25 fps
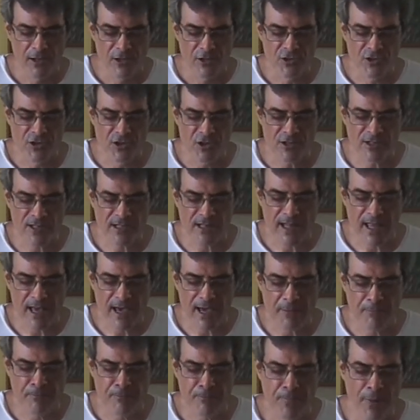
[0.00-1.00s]
just
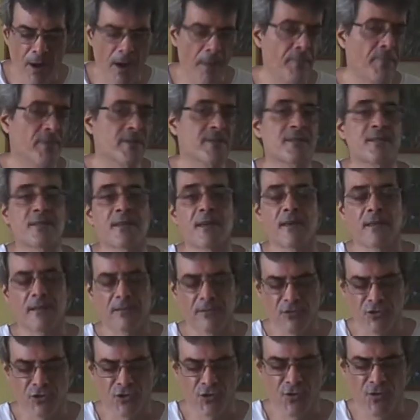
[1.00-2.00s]
like Papa said,
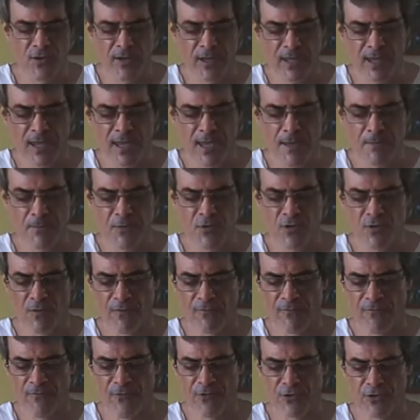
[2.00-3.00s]
you keep your
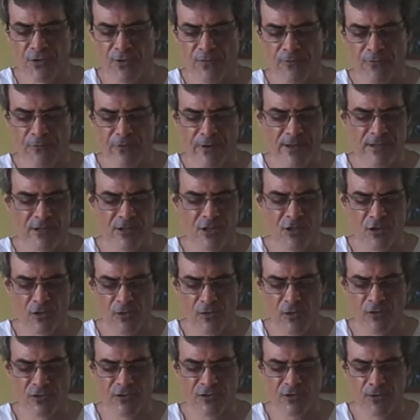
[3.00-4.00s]
friends
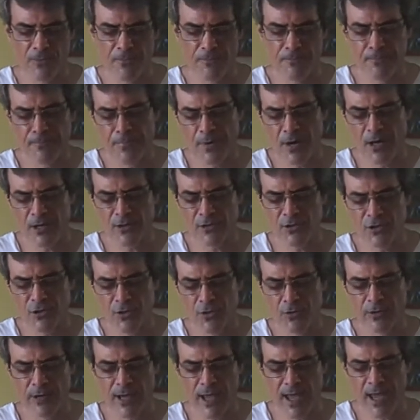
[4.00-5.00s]
closer, but
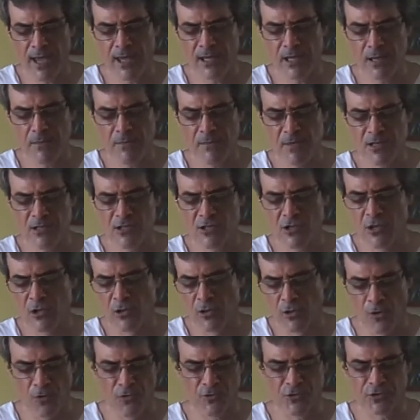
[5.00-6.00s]
your enemies
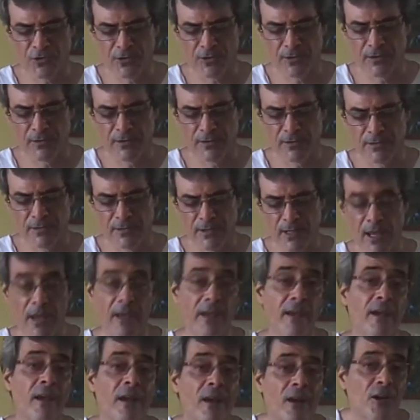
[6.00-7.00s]
closer.
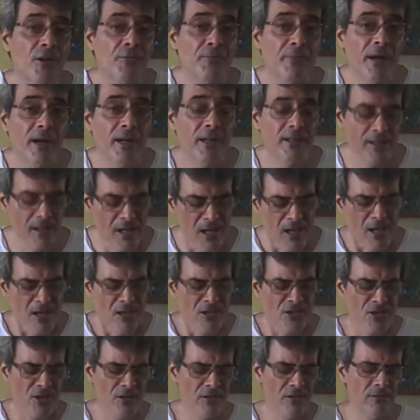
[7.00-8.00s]
Eh, Carmine?
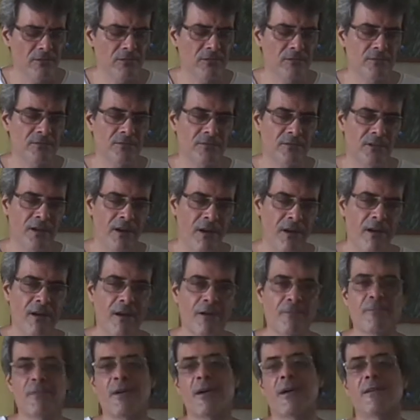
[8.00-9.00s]
So,
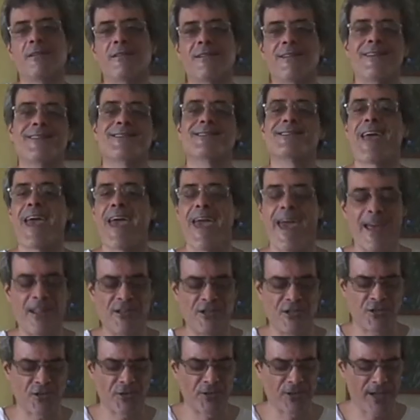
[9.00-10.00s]
Carmine, his
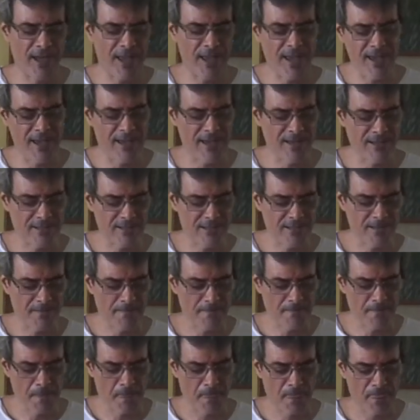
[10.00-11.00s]
answer is,
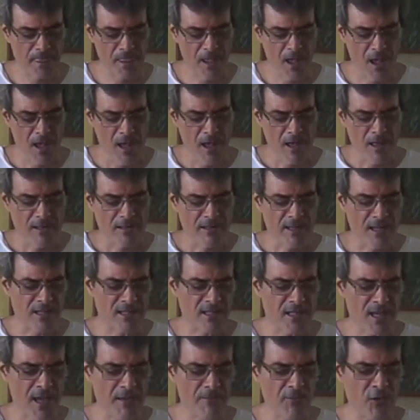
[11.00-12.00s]
the
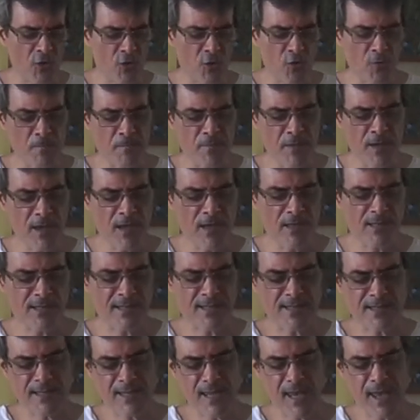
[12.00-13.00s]
same could be
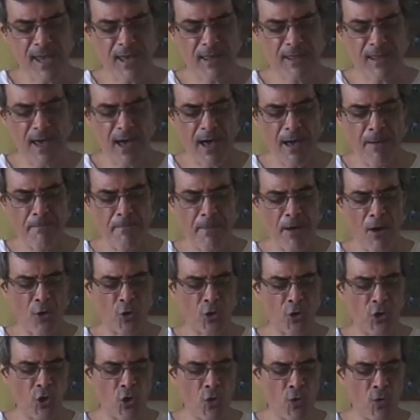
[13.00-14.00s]
said
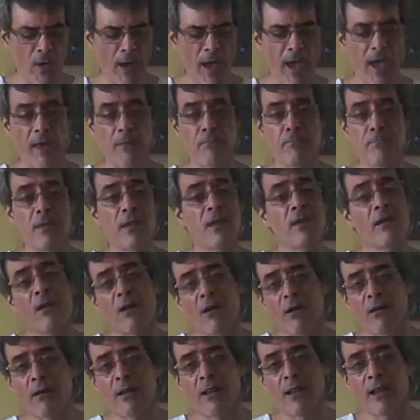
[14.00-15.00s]
about you and me,
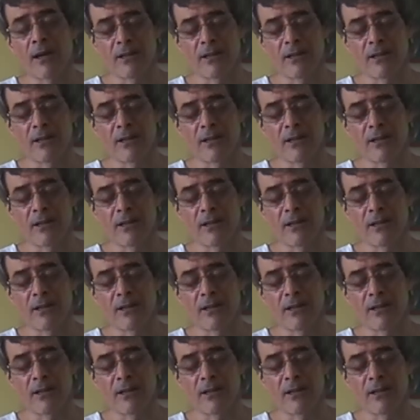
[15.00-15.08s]
Carla.